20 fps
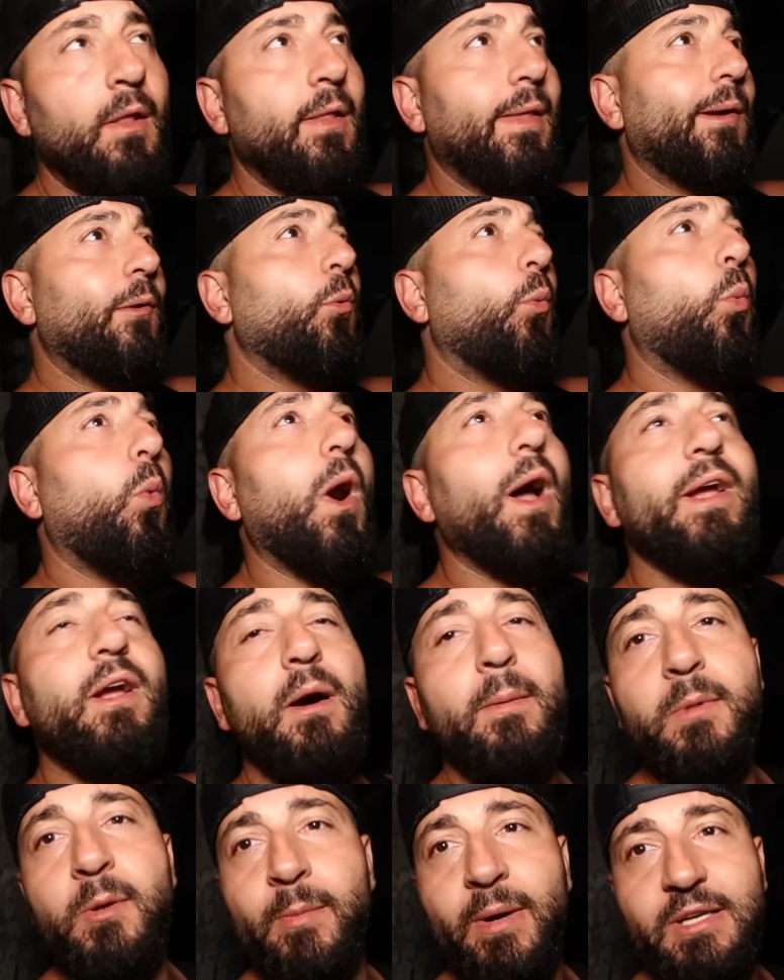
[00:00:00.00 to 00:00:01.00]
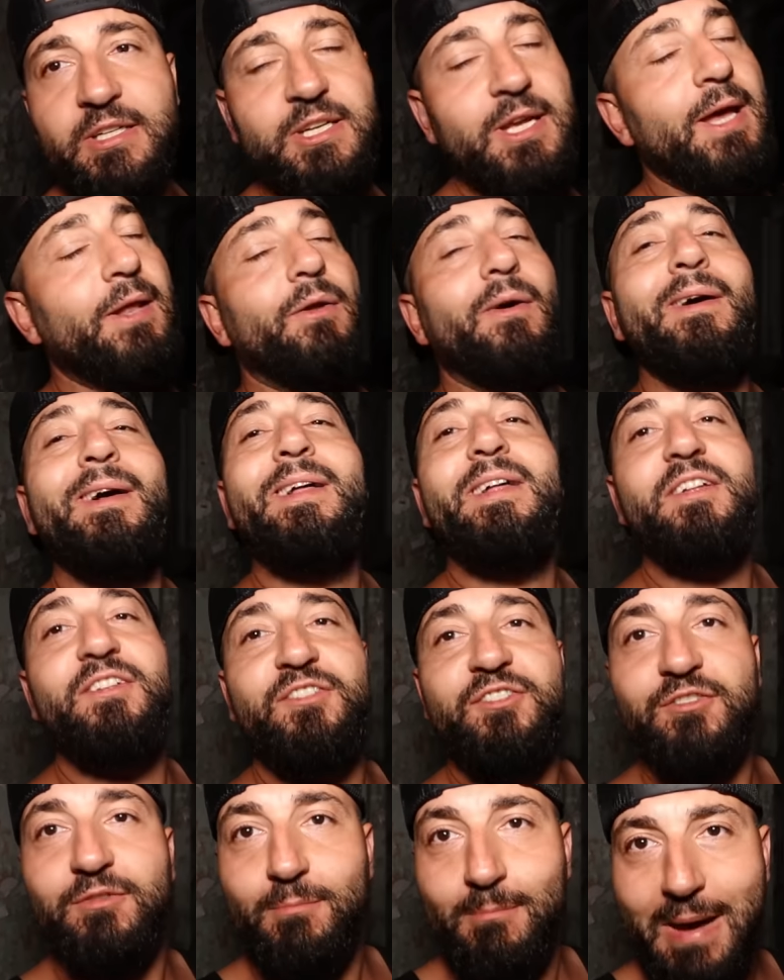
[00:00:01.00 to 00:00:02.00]
Like, why come to my channel?
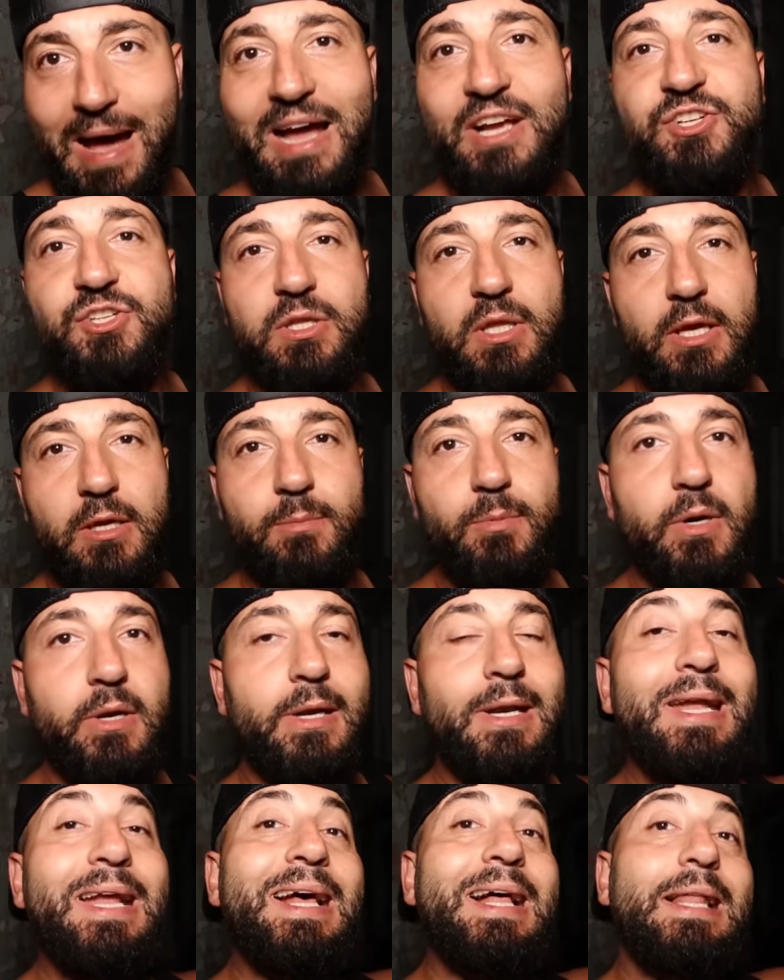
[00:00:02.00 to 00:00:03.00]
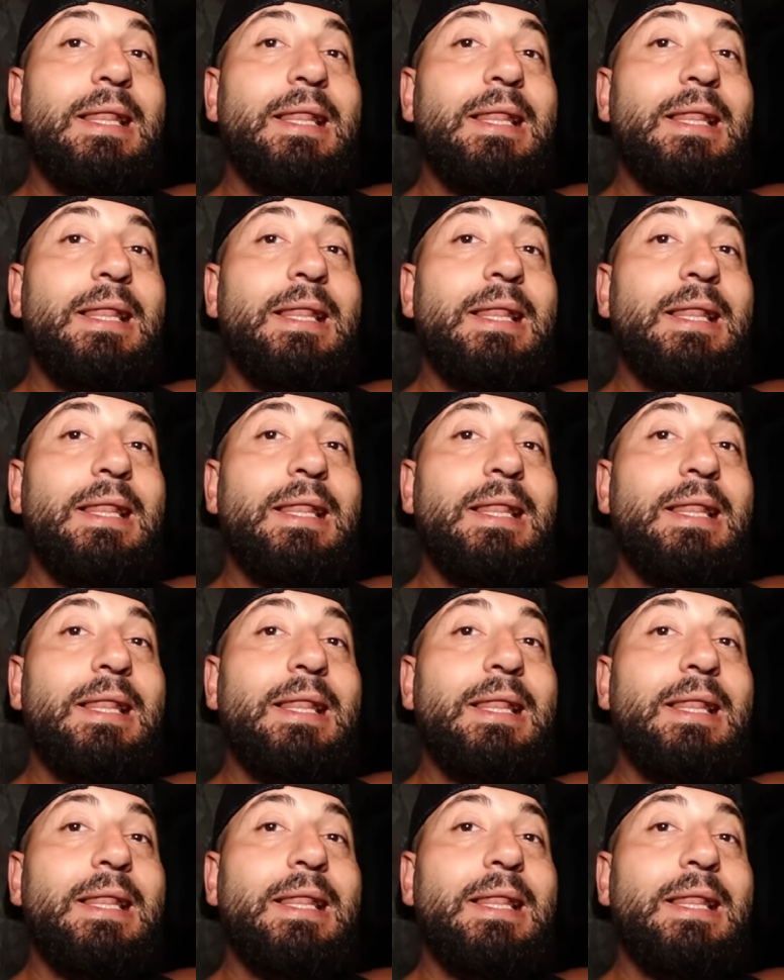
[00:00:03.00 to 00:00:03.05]
Smash the like button.